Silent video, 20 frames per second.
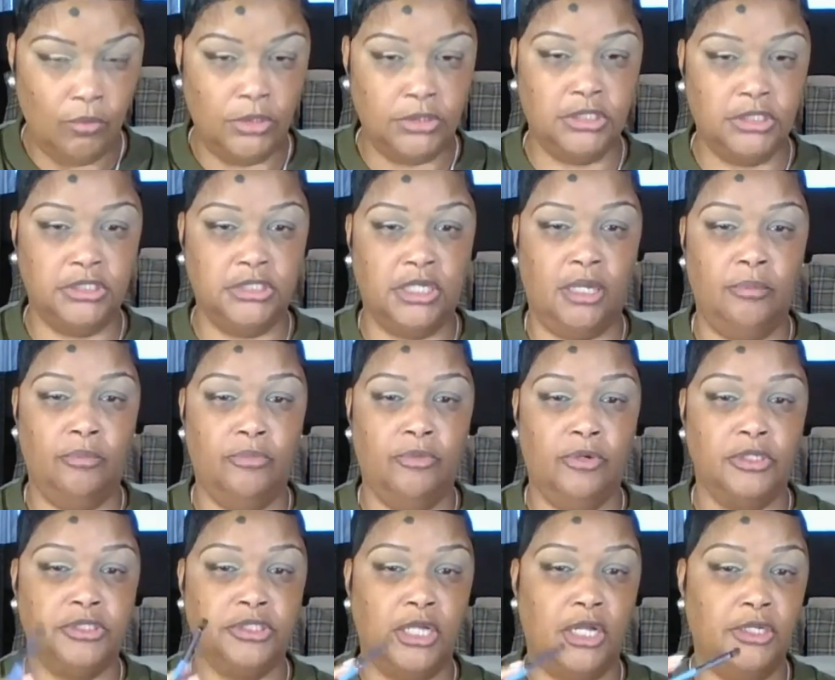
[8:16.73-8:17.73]
with the same
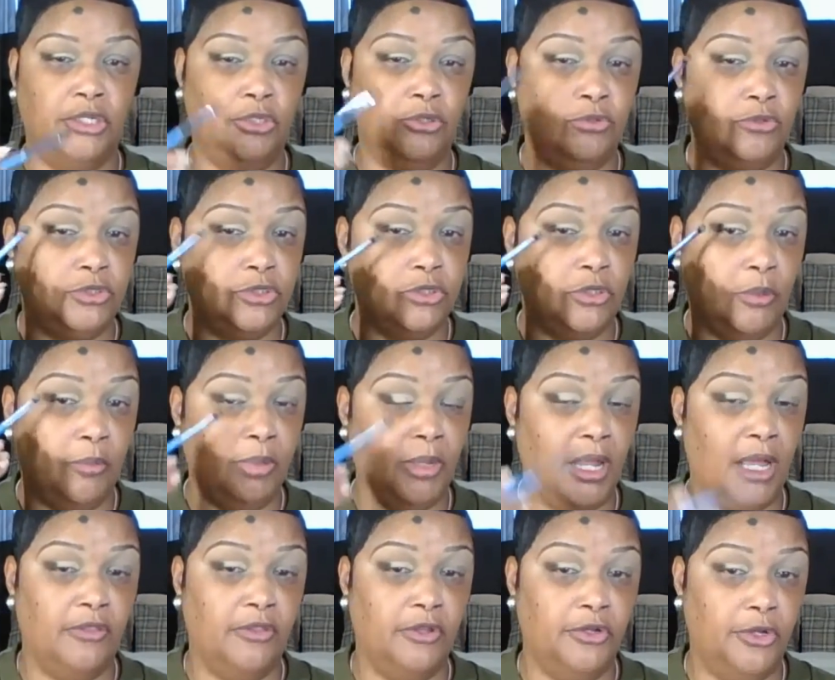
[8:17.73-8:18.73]
brush I used to
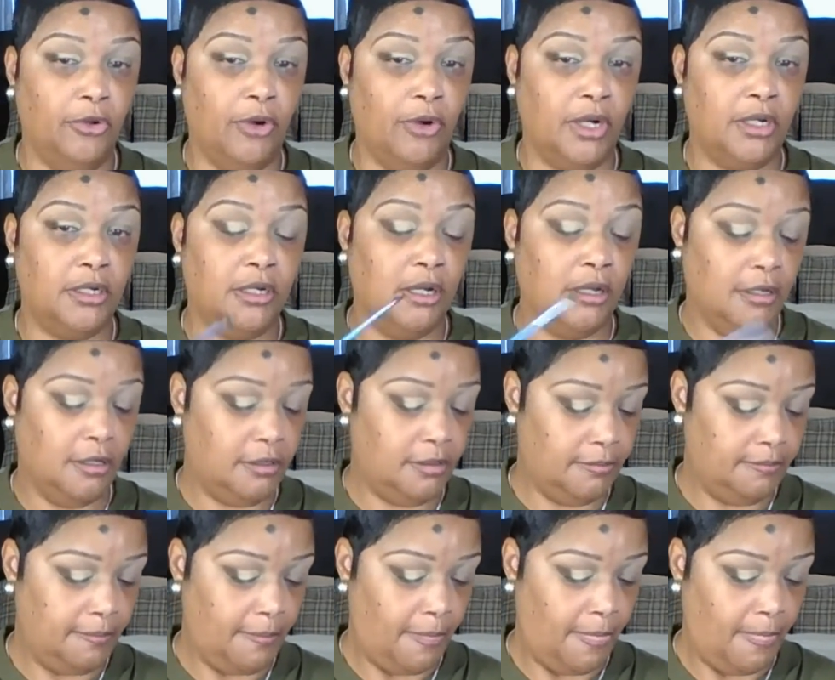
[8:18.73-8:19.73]
apply the dark color,
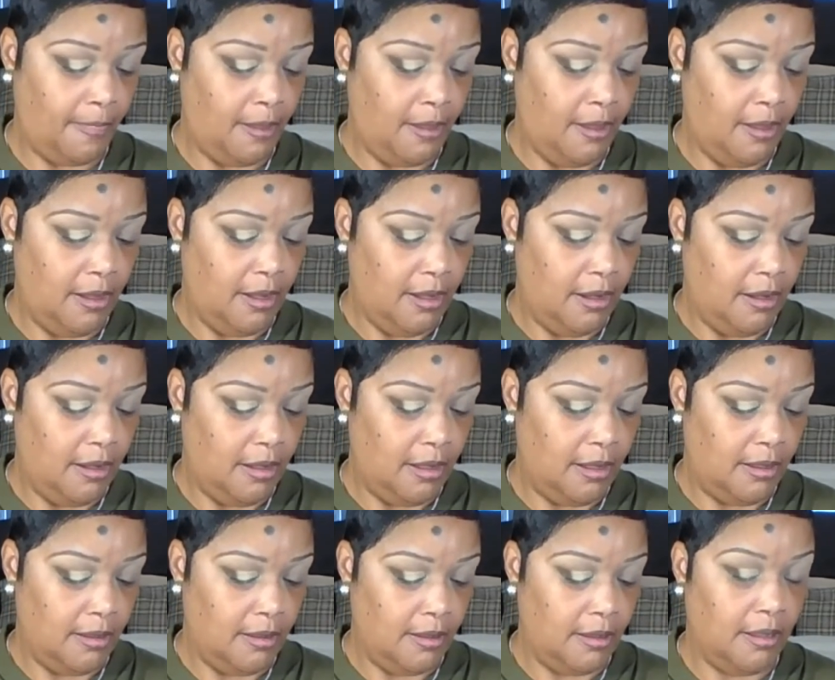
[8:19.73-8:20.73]

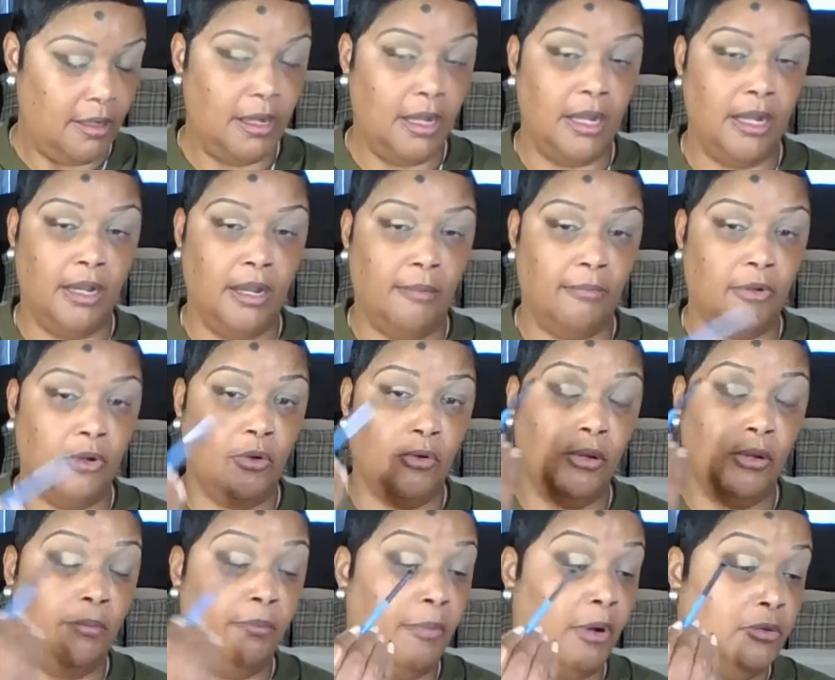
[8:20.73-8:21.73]
and I'm going
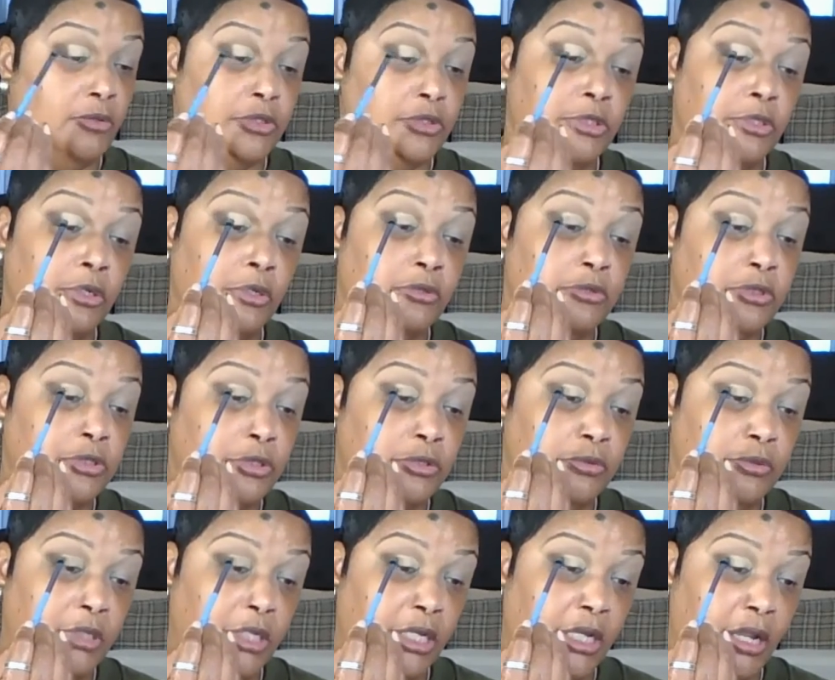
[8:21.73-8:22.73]
to merge those
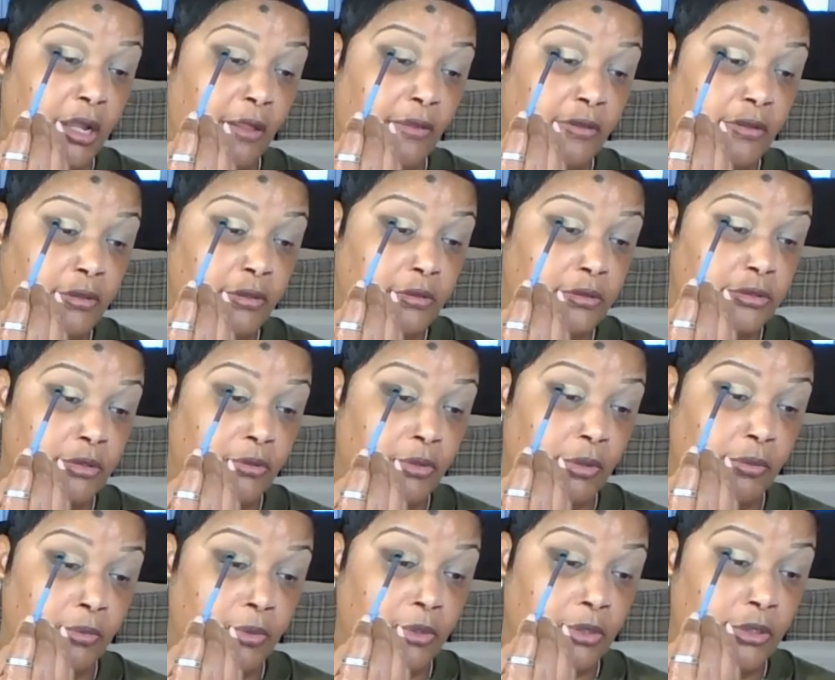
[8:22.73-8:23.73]
two together so
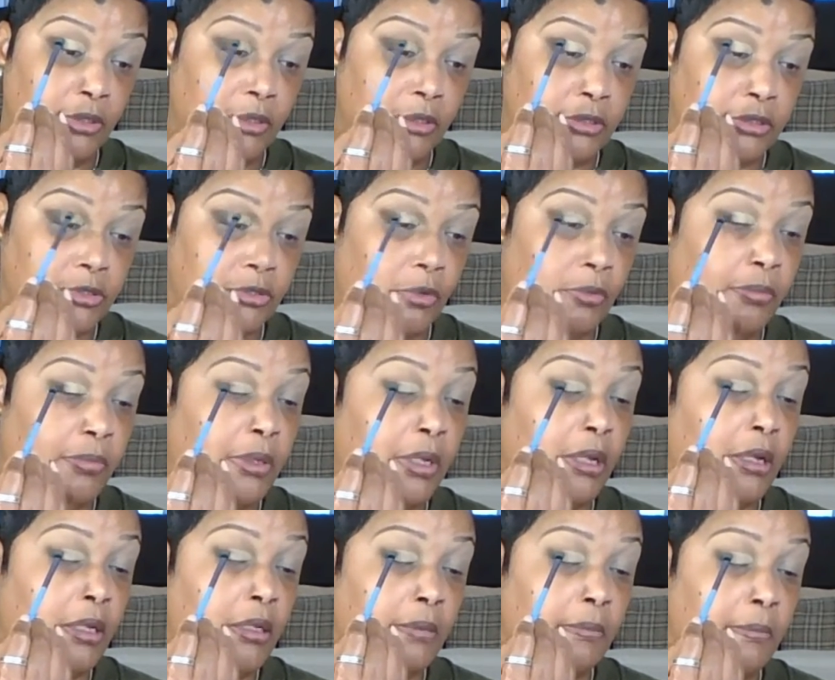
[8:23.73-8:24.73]
it wouldn't look so
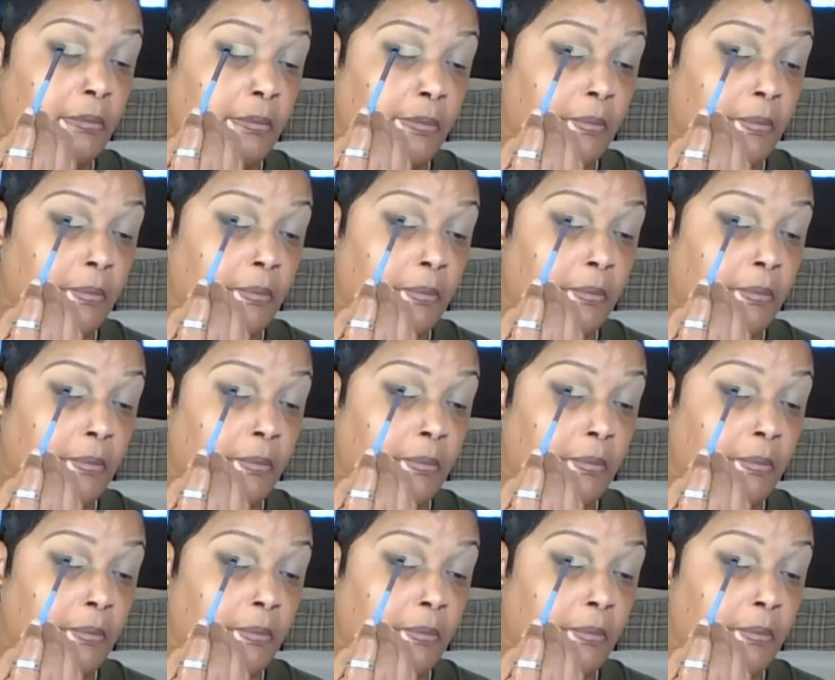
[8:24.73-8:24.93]
blunt.